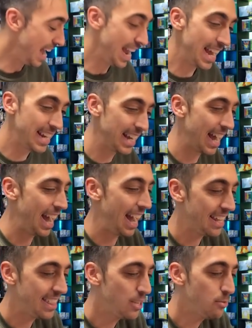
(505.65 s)
and
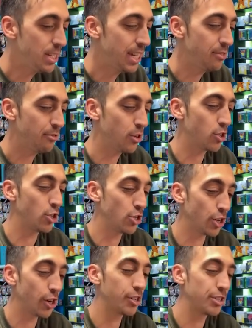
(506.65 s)
I think we can for
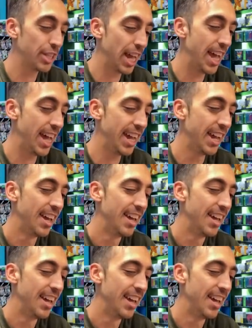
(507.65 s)
sure say